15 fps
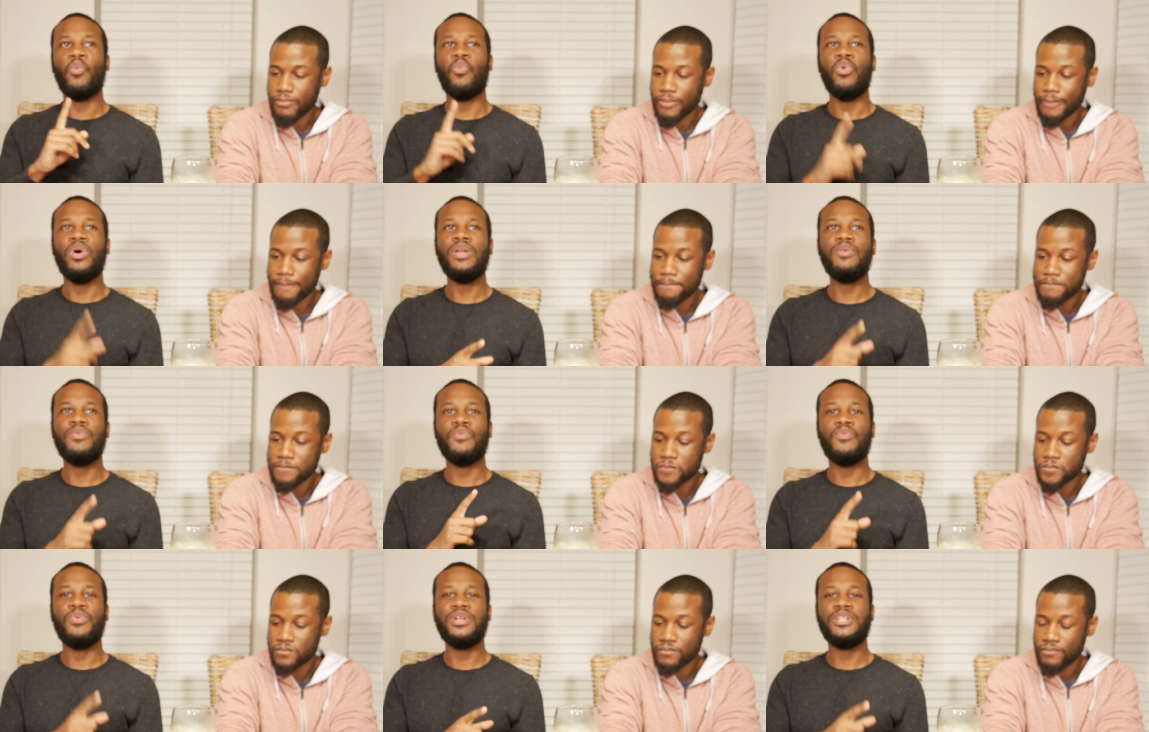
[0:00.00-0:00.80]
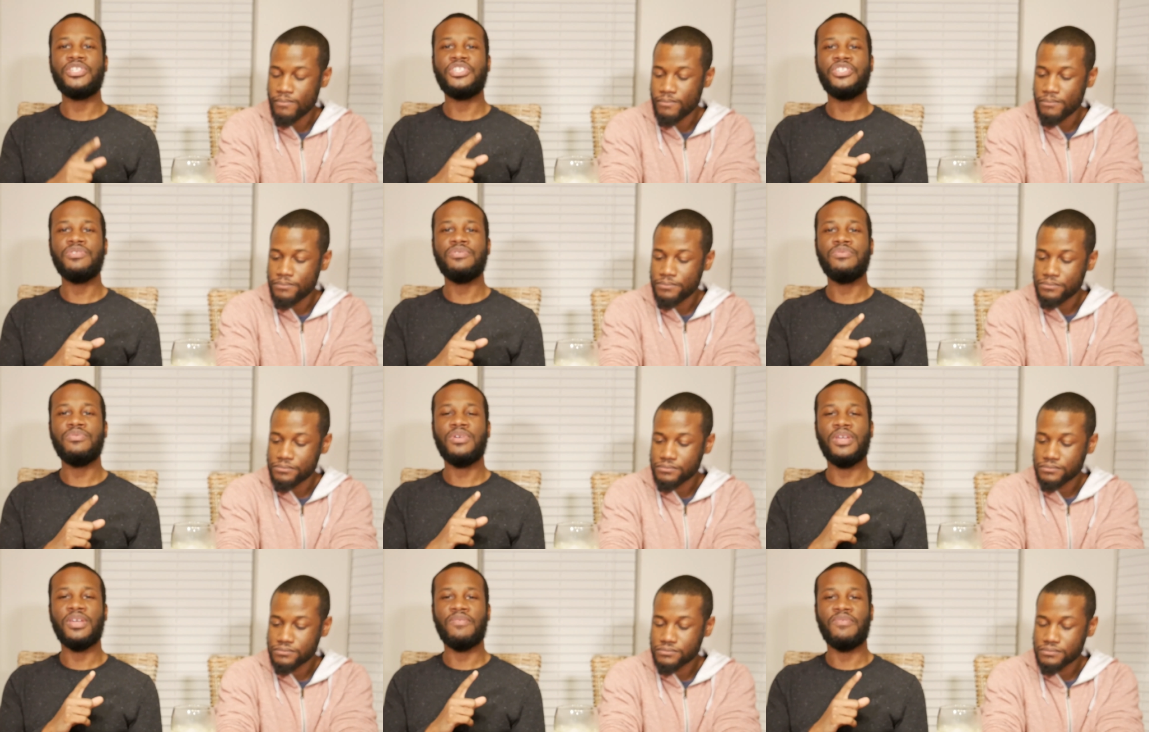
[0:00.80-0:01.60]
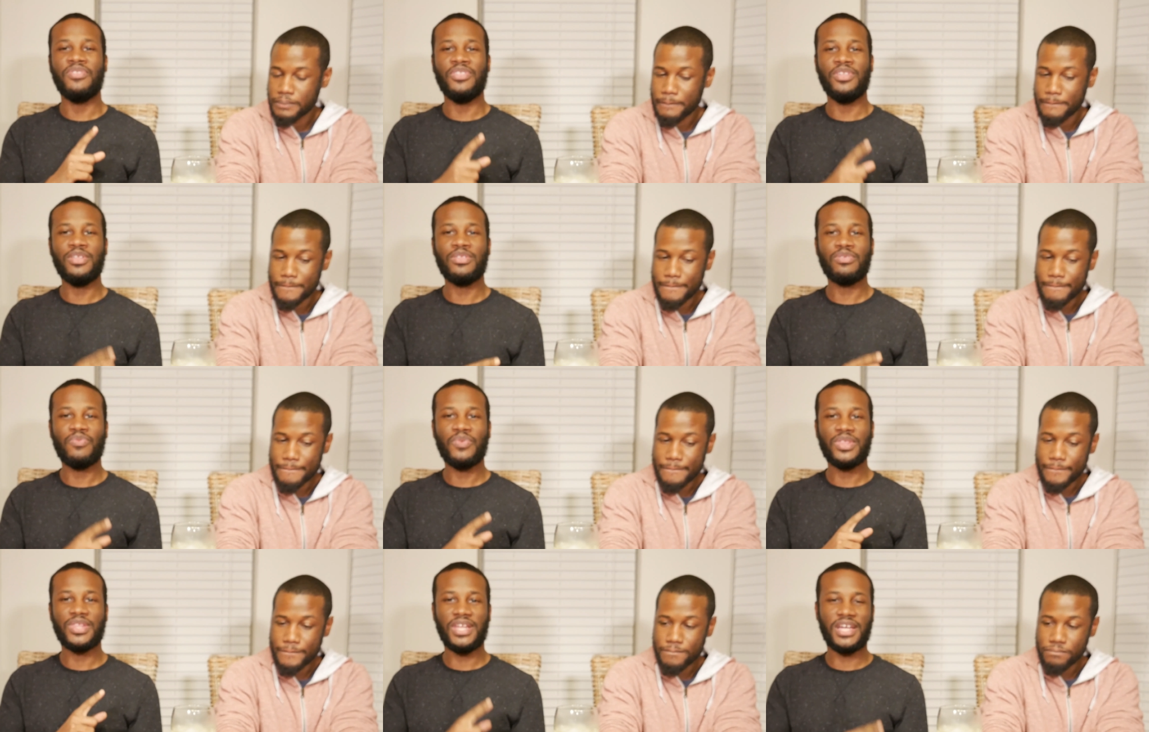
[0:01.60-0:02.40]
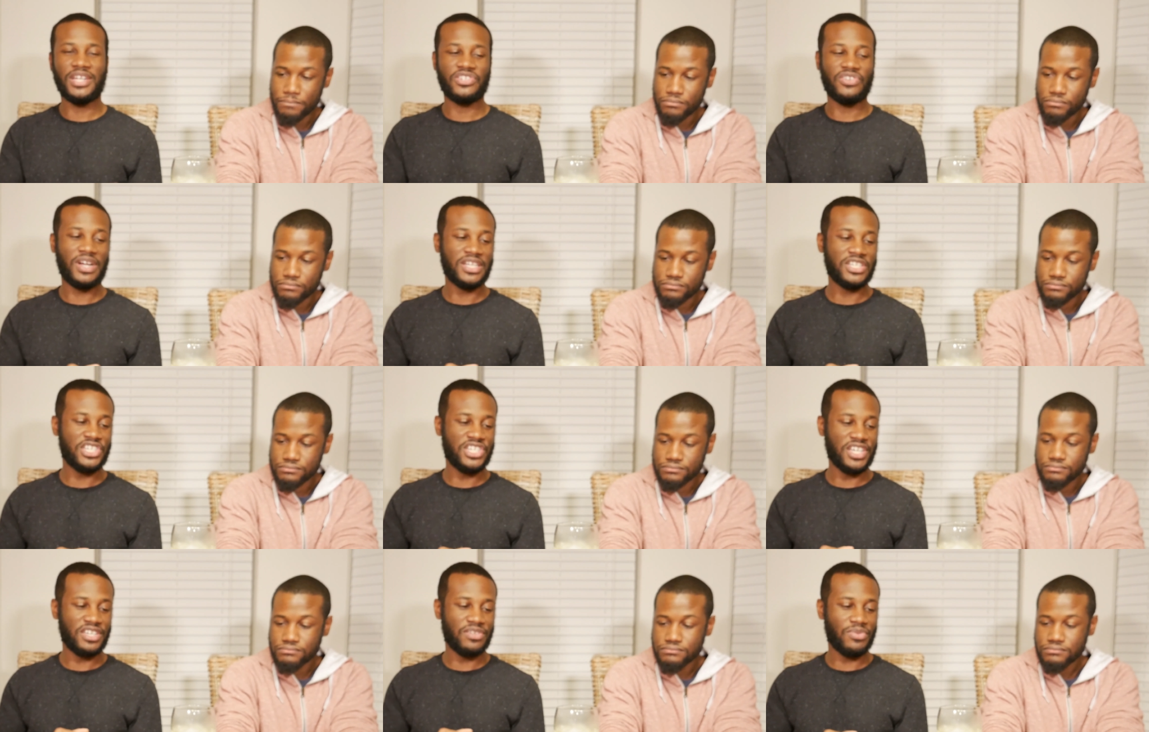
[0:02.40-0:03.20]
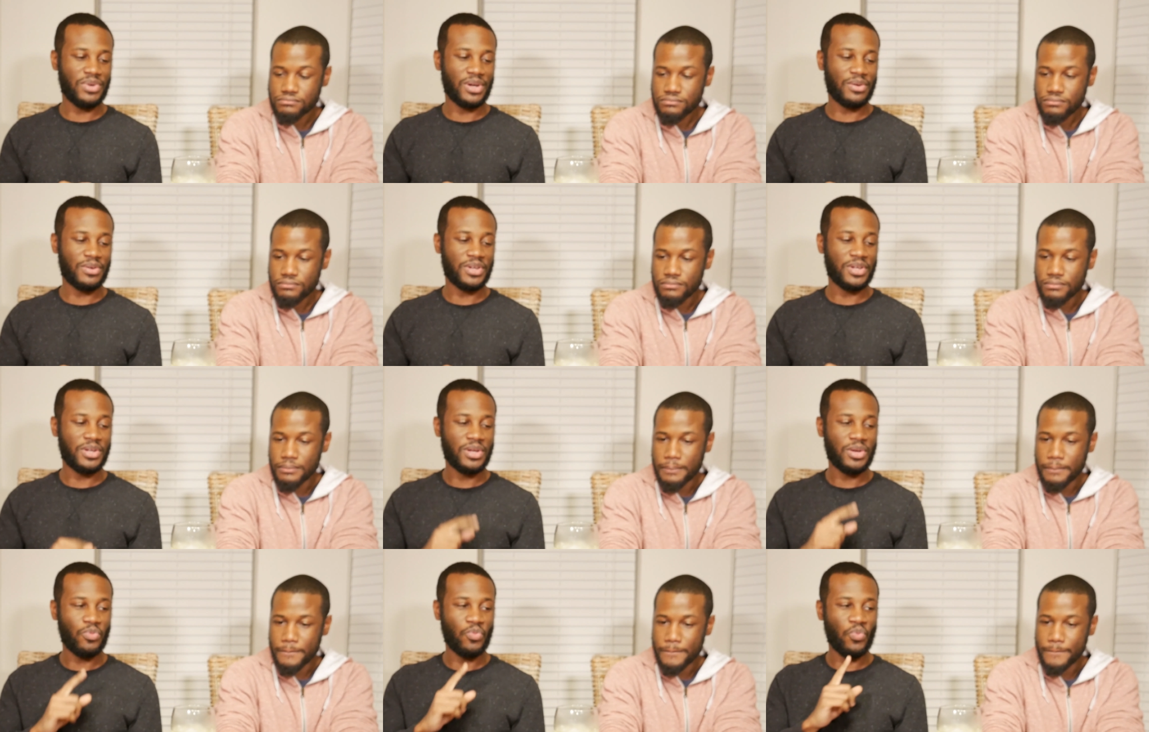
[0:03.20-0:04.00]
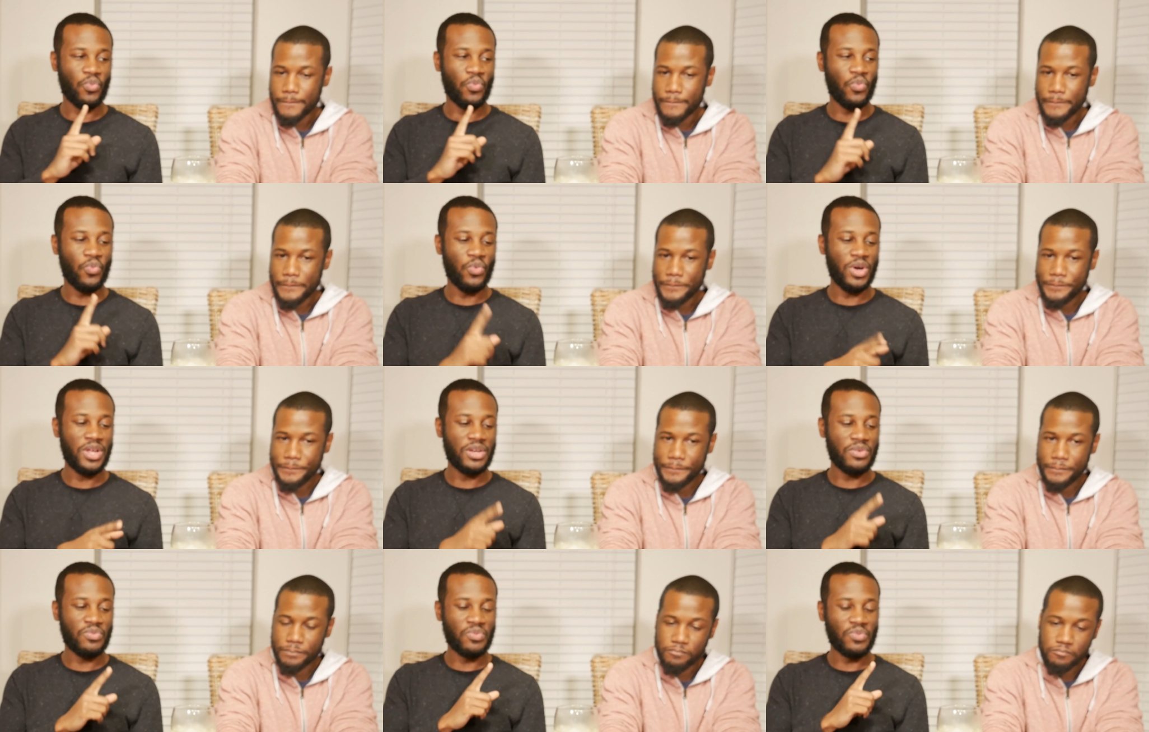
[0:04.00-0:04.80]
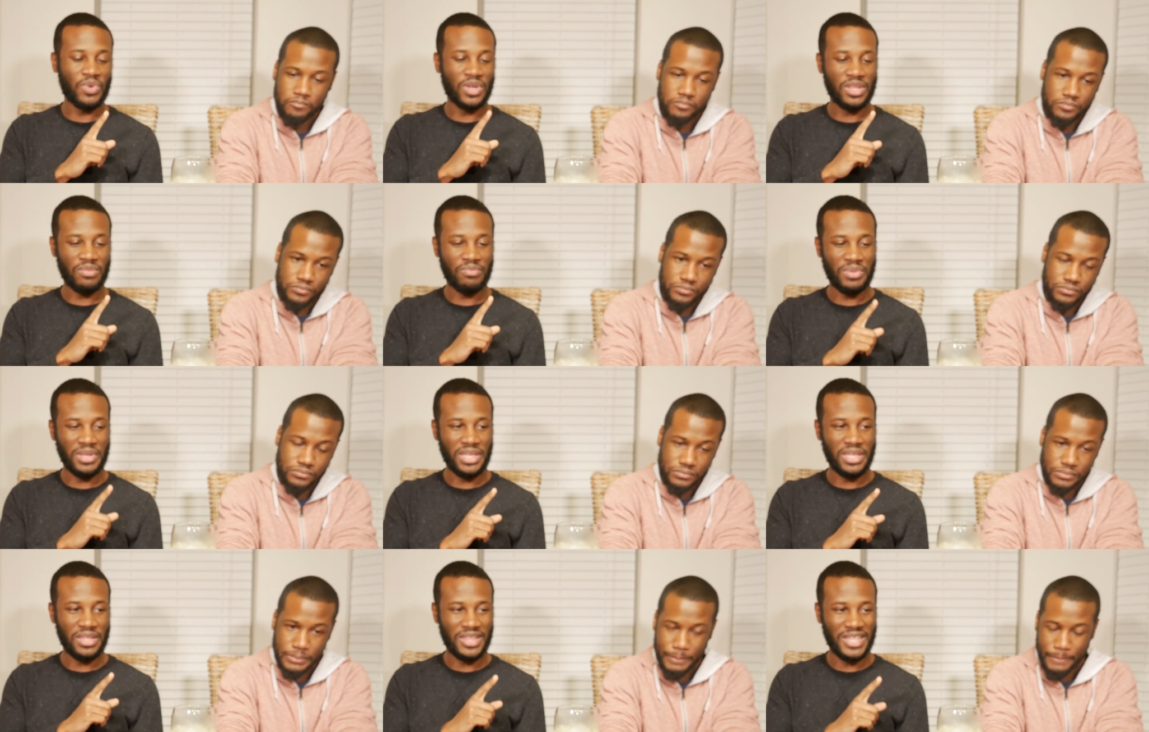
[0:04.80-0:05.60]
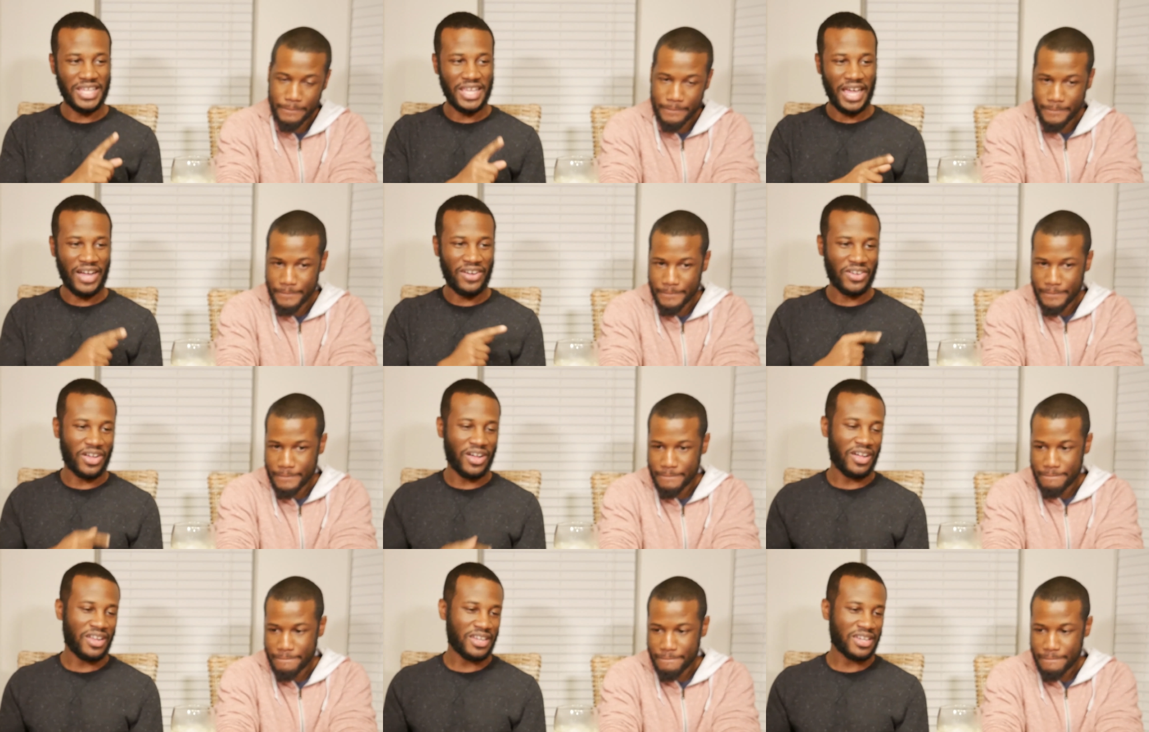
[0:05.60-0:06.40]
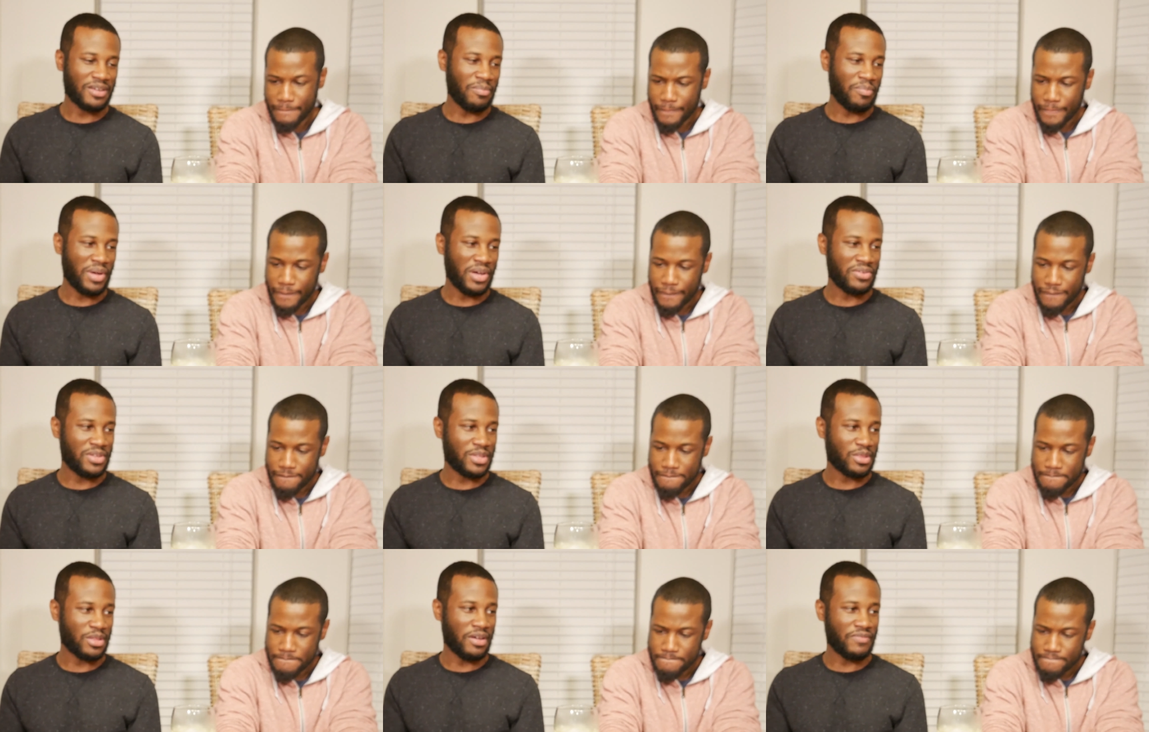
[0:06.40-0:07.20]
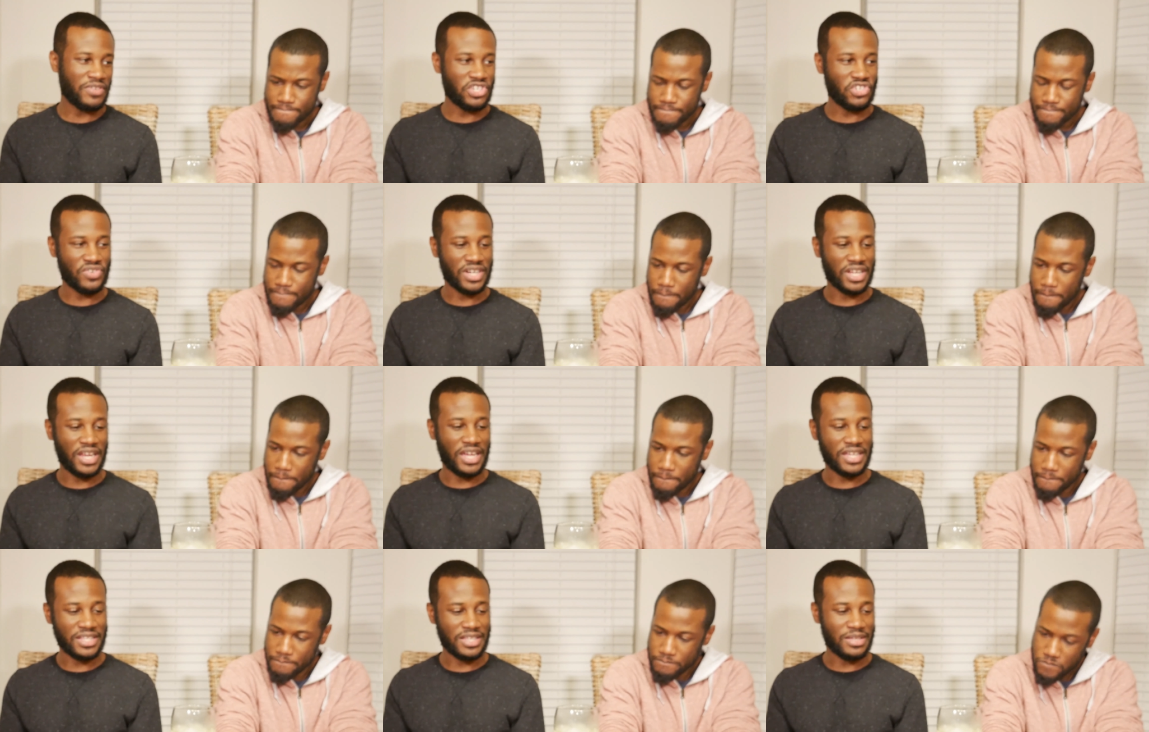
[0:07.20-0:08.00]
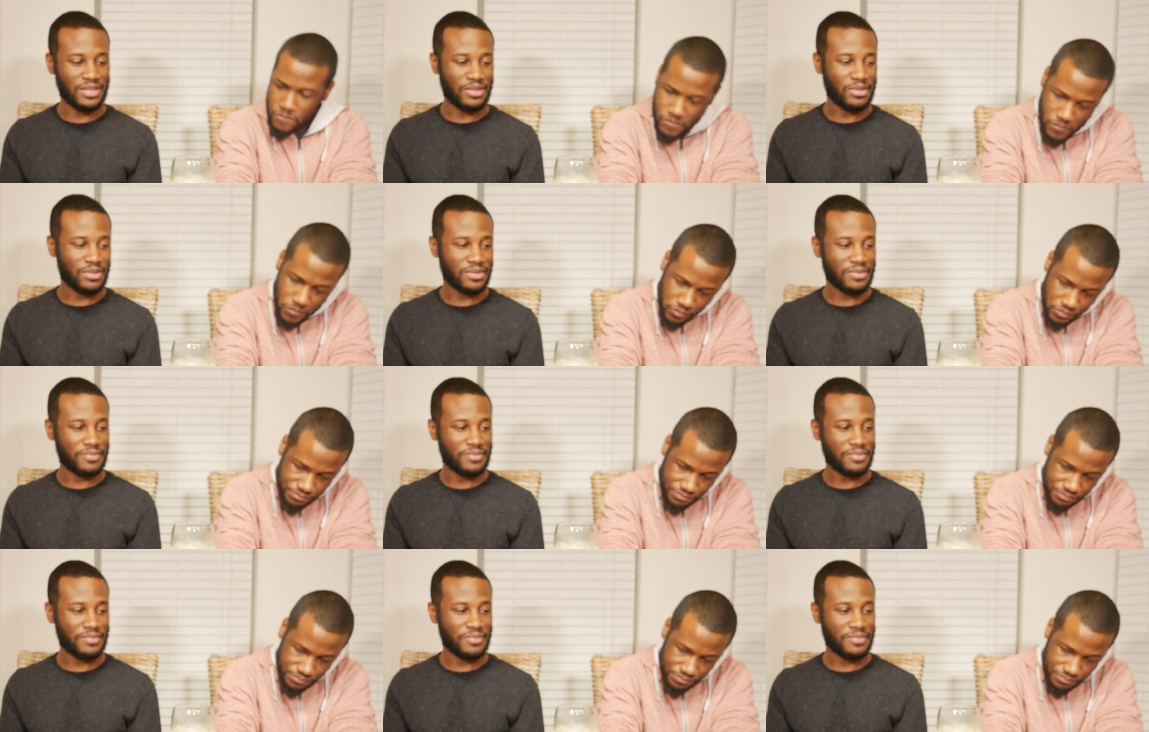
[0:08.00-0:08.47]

Speaker 1: What would you, if this was not Dry January, what would be the alcoholic components of a drink like this?